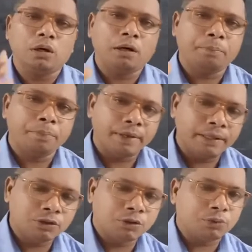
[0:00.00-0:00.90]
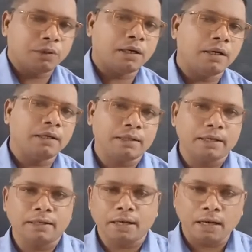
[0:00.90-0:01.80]
praise to her and
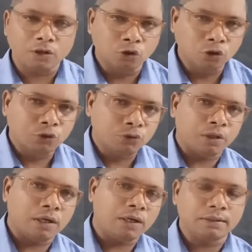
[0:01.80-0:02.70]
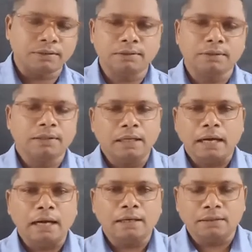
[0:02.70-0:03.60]
adore to her,
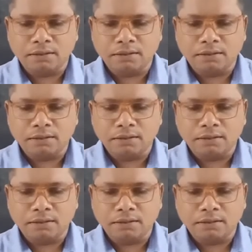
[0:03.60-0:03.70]
and